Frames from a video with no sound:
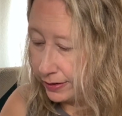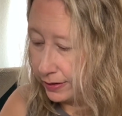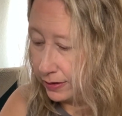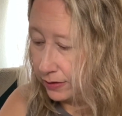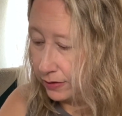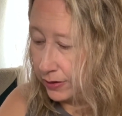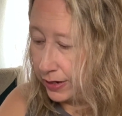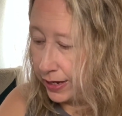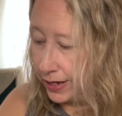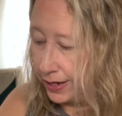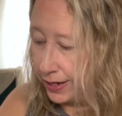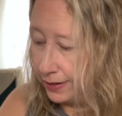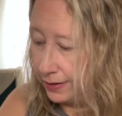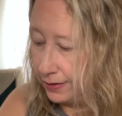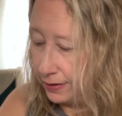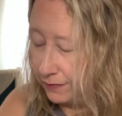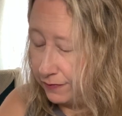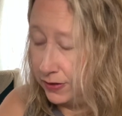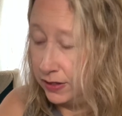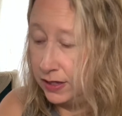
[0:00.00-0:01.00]
Okay?
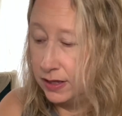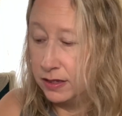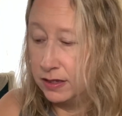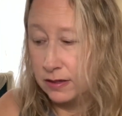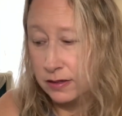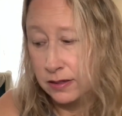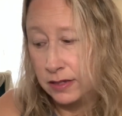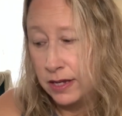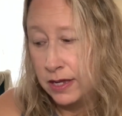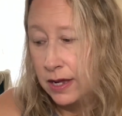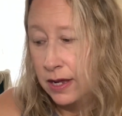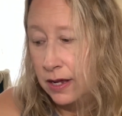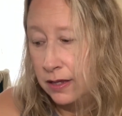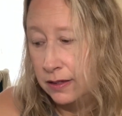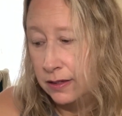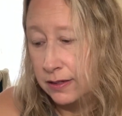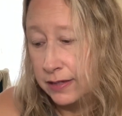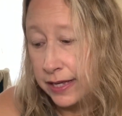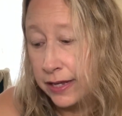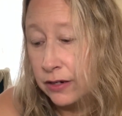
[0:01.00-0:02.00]
I feel like this
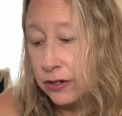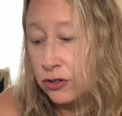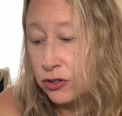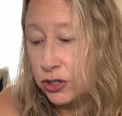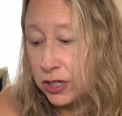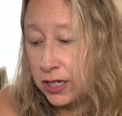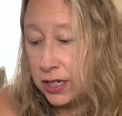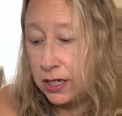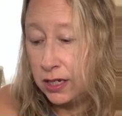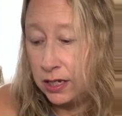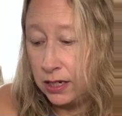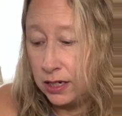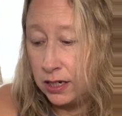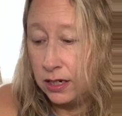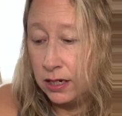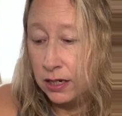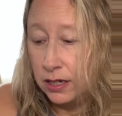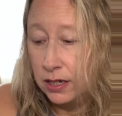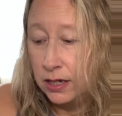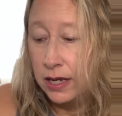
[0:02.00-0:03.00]

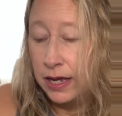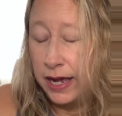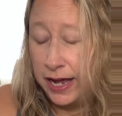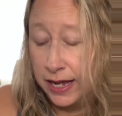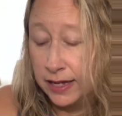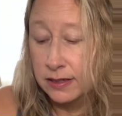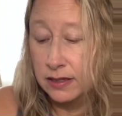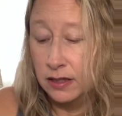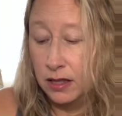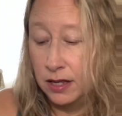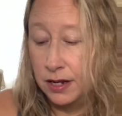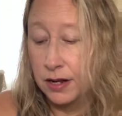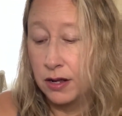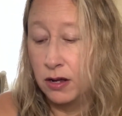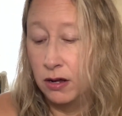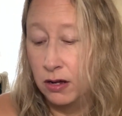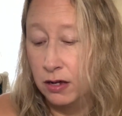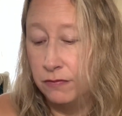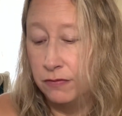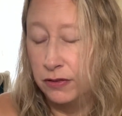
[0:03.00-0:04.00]
energy has a lot of
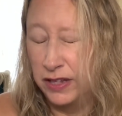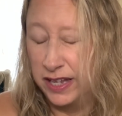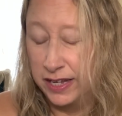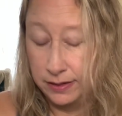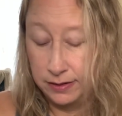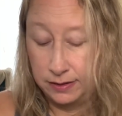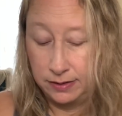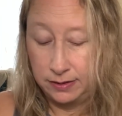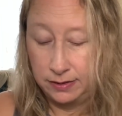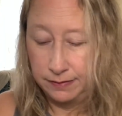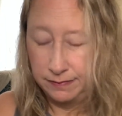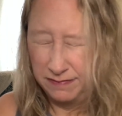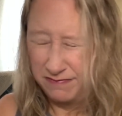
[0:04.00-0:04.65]
conflicts.